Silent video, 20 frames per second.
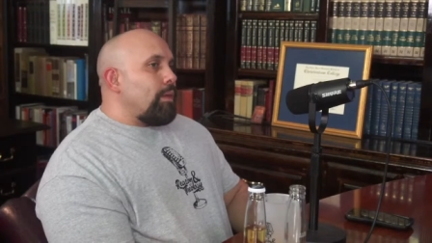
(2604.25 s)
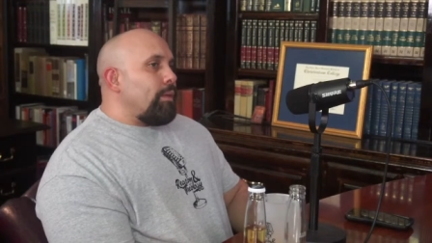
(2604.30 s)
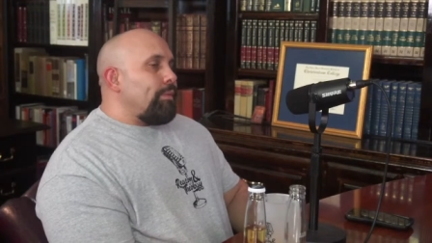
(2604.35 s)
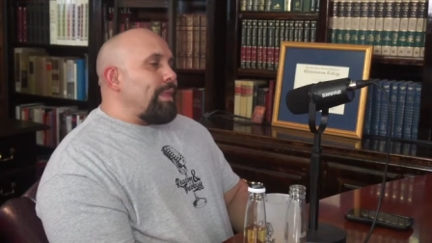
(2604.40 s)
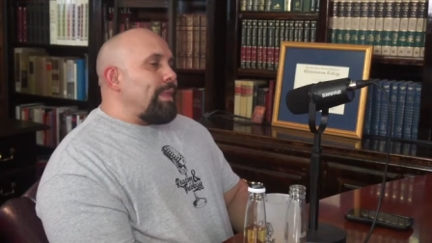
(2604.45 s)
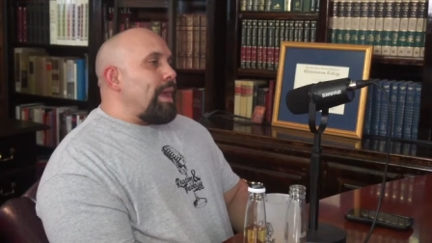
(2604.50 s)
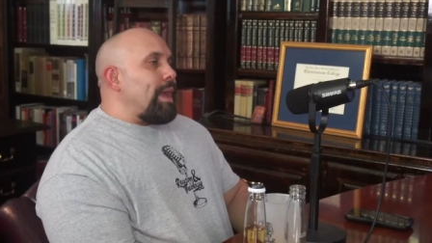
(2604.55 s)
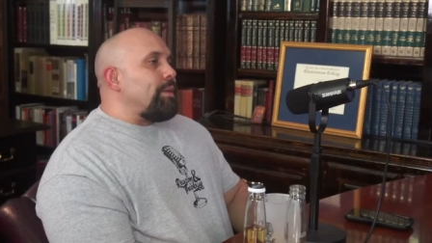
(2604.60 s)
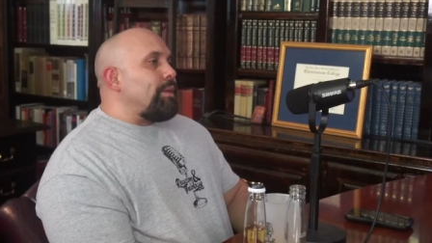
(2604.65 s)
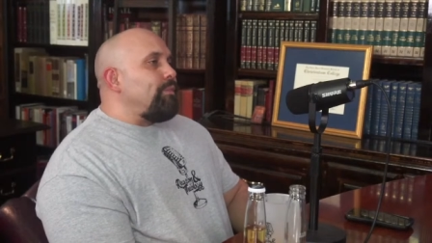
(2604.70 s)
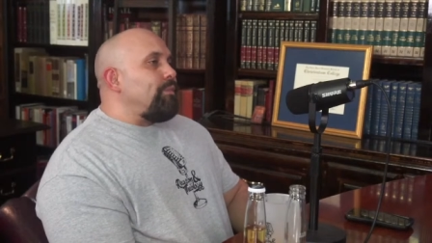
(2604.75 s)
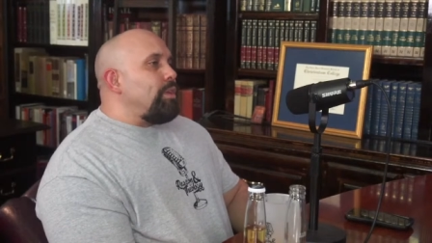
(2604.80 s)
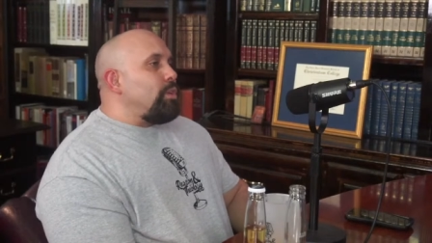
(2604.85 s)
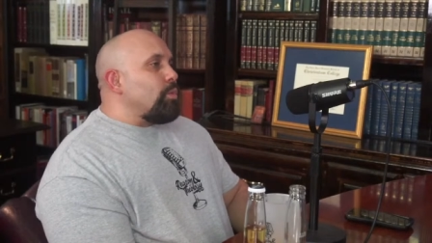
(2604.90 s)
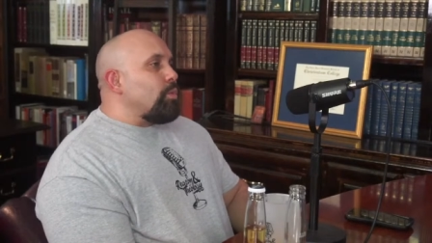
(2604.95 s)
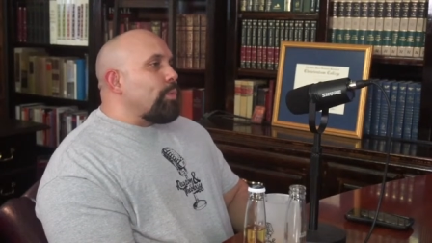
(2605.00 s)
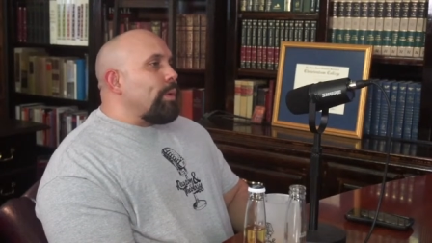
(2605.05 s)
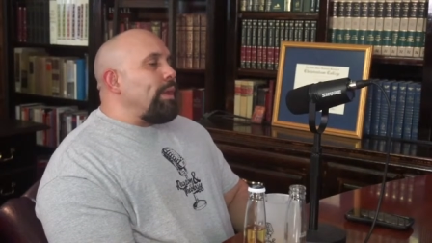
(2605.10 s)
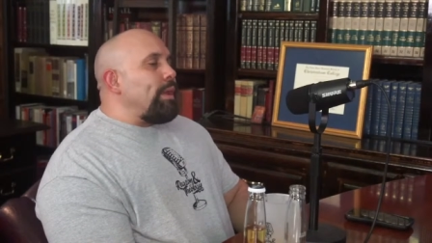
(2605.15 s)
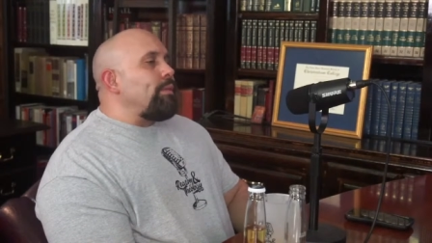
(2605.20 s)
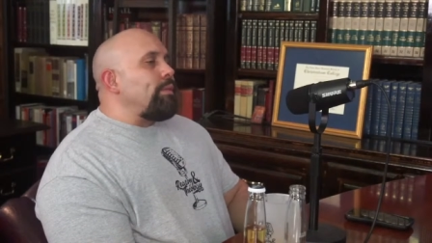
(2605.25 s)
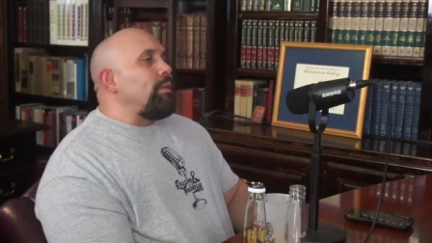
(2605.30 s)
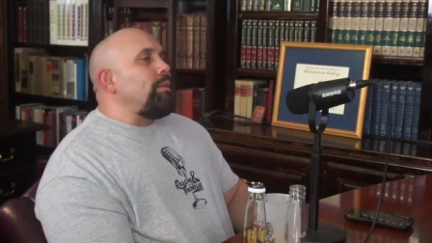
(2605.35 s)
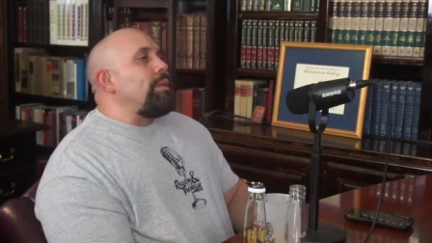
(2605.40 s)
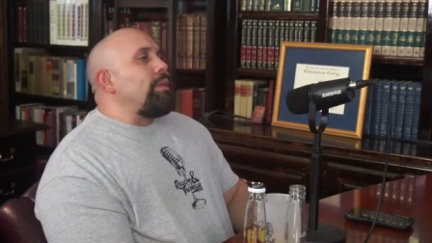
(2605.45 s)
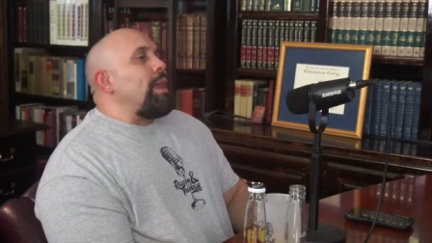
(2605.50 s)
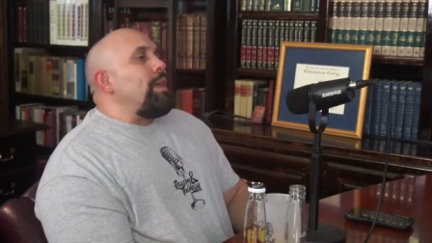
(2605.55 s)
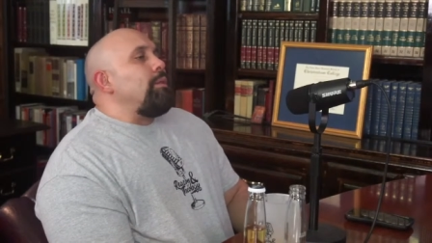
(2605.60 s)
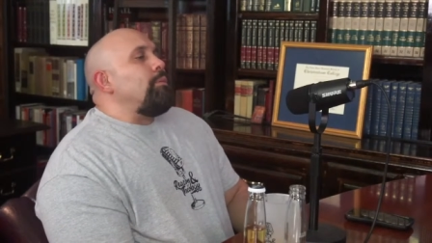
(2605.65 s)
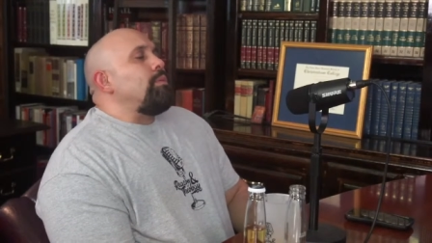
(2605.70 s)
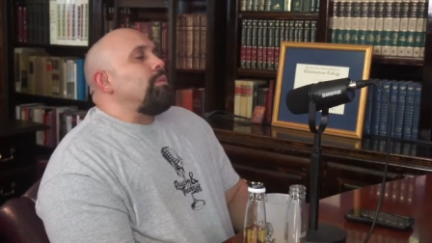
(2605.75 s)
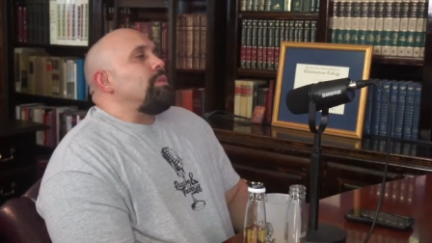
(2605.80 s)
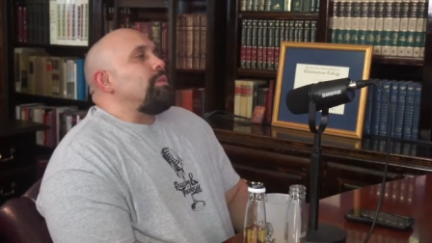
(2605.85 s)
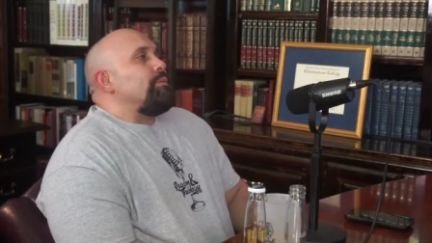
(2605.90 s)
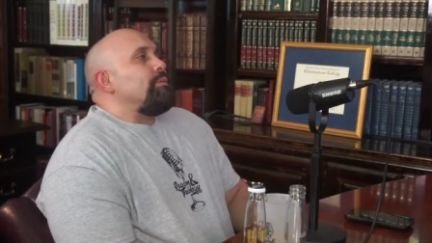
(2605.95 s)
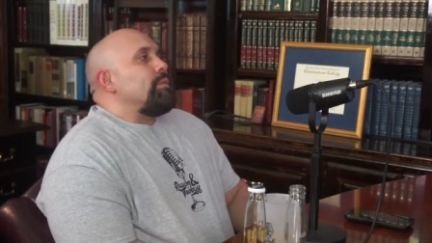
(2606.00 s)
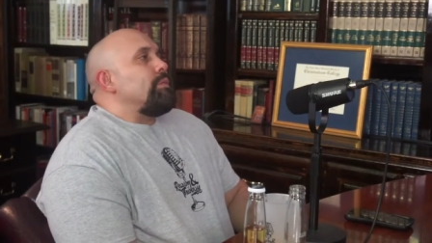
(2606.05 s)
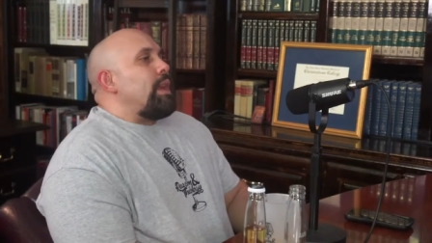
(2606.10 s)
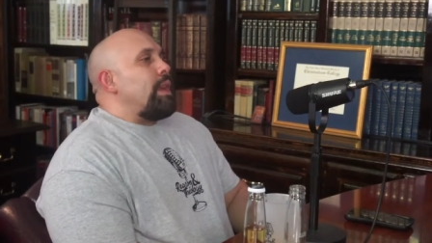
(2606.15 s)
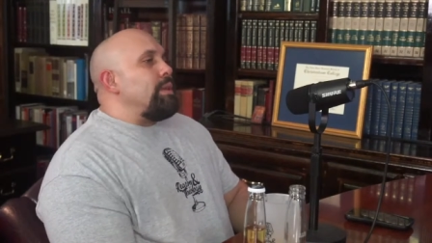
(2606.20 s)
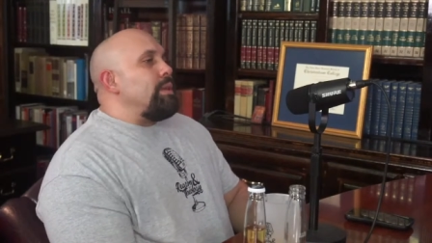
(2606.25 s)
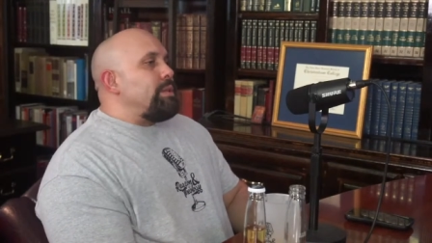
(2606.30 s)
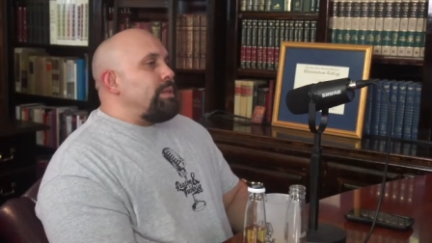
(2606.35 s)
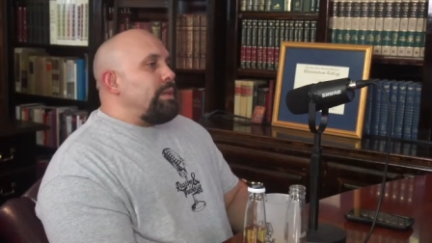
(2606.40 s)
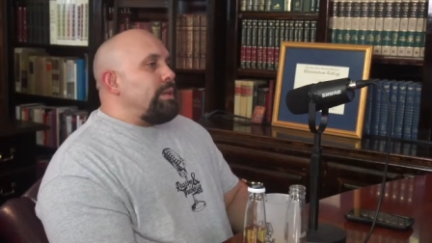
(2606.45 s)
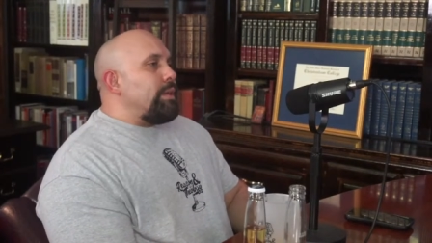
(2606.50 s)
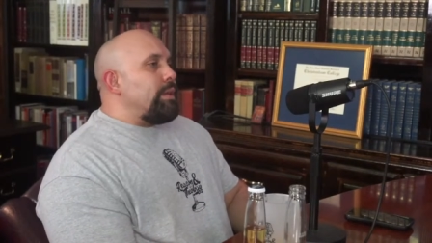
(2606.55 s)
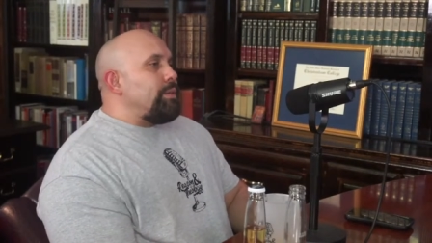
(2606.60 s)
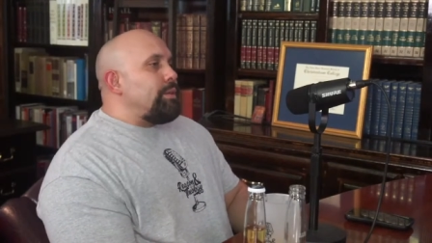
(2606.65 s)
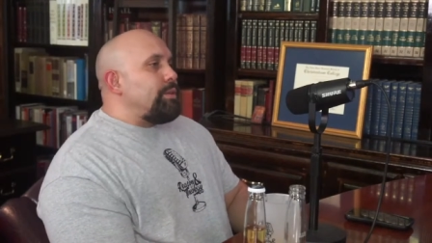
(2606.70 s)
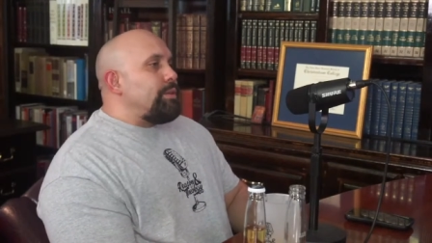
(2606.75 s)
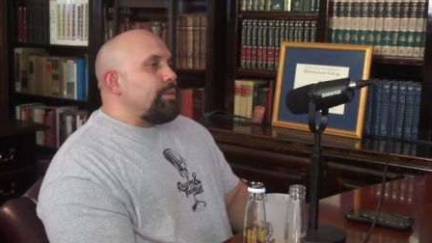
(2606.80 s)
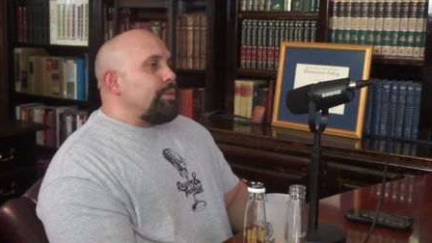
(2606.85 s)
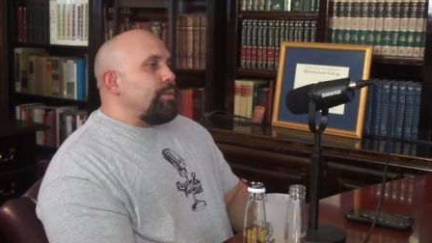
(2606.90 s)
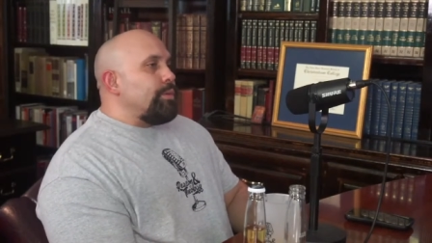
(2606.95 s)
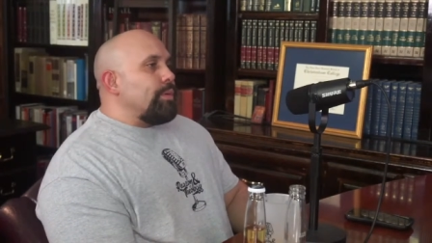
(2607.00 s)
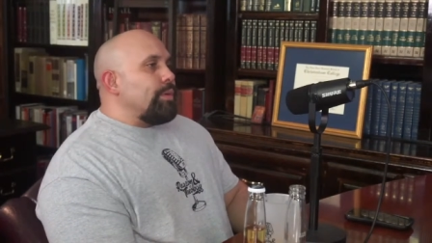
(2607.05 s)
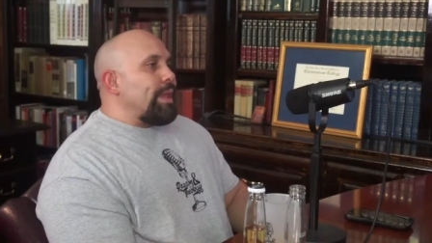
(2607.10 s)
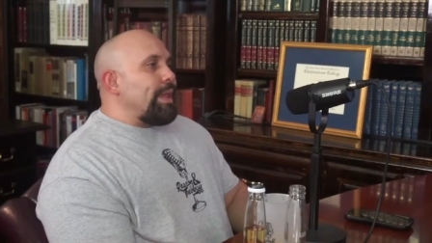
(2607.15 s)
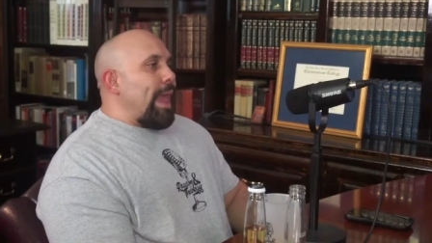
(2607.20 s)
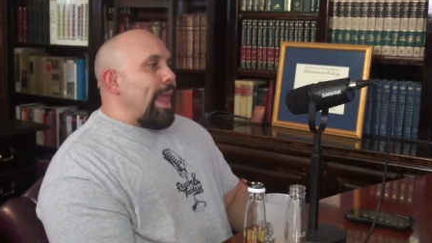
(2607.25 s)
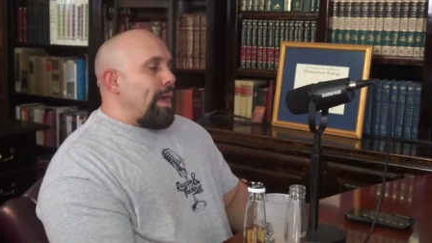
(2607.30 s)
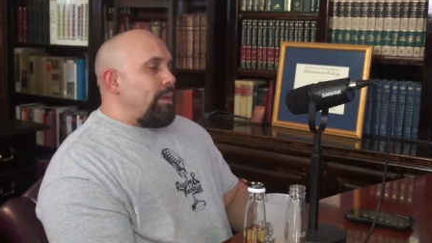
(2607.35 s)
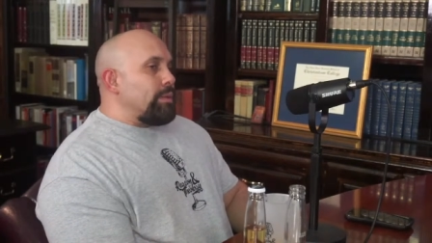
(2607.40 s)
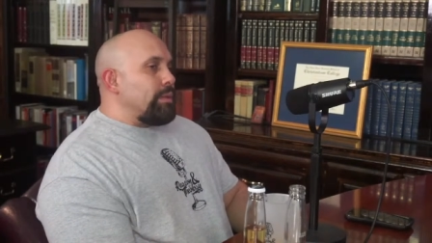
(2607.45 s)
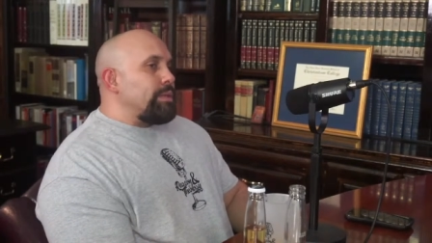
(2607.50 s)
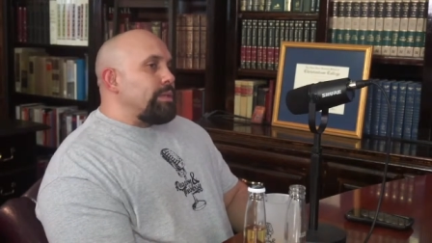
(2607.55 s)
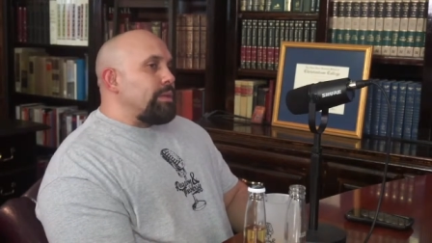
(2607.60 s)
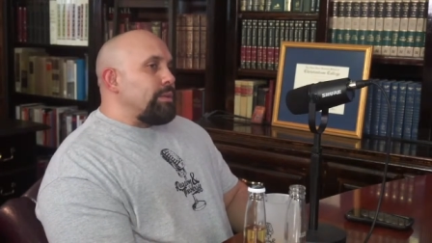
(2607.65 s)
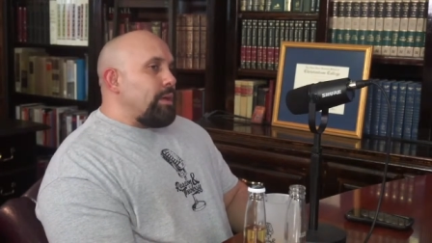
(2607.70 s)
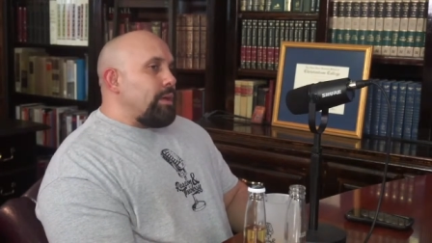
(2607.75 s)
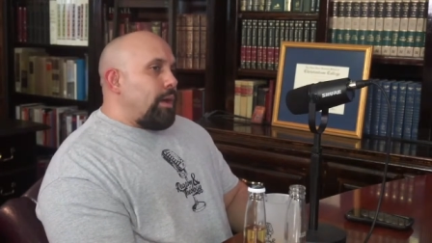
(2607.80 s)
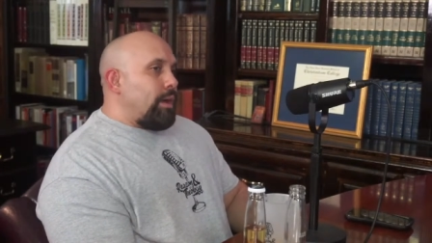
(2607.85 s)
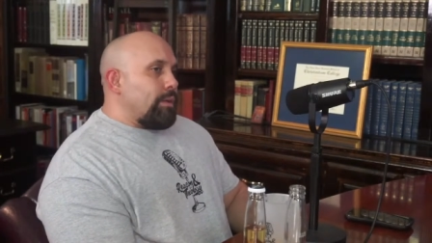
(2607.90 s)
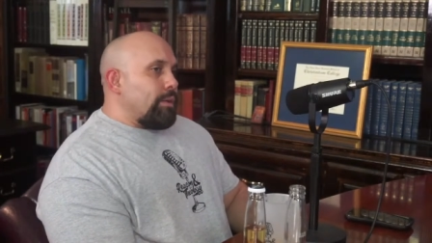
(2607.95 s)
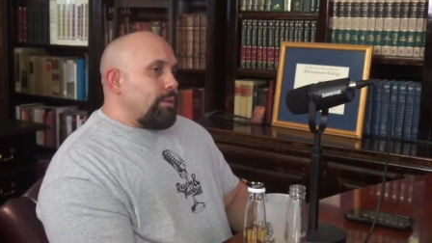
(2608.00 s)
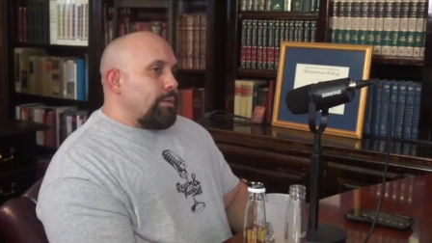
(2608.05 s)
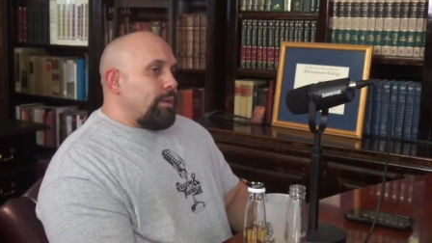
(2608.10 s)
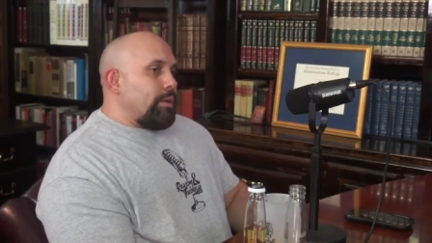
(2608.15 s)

that if you read the language of Nicaea II, Chalcedon,